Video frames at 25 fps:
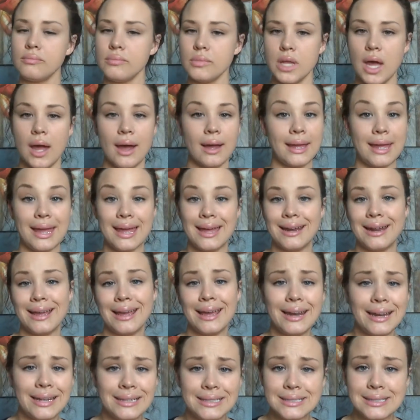Again,
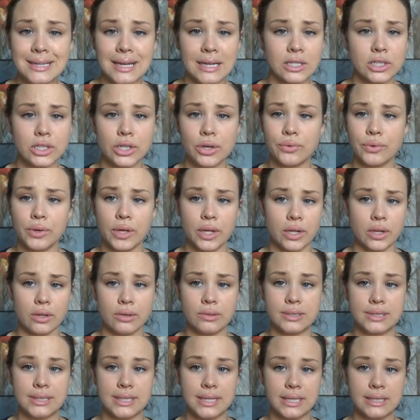any skin tone can
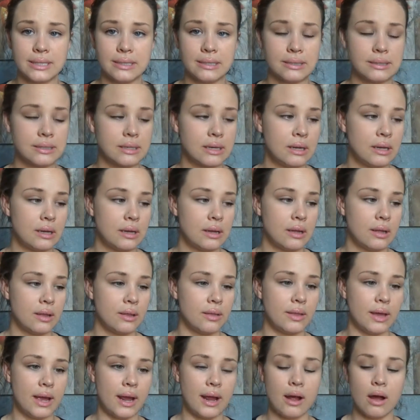use these.
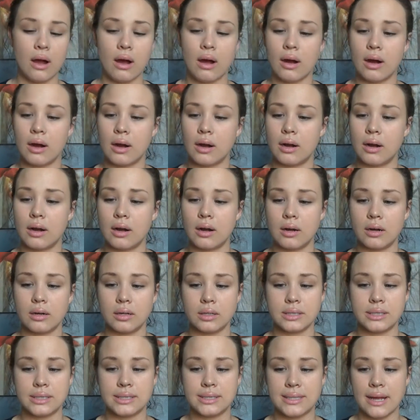They are
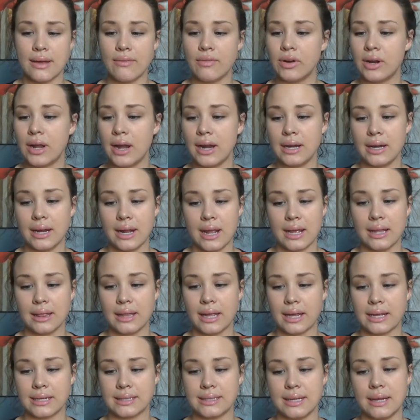$7.98,
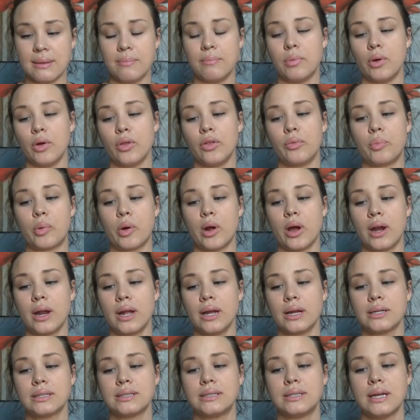like I said, both
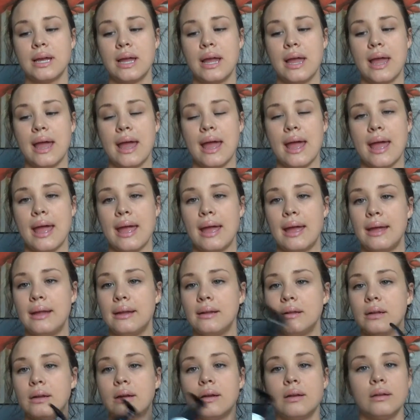products.
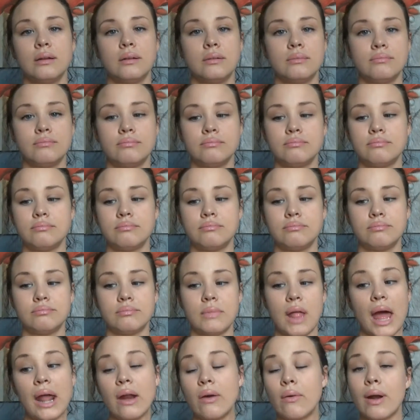And
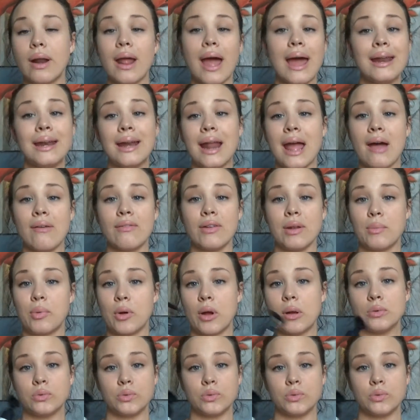I didn't have any problems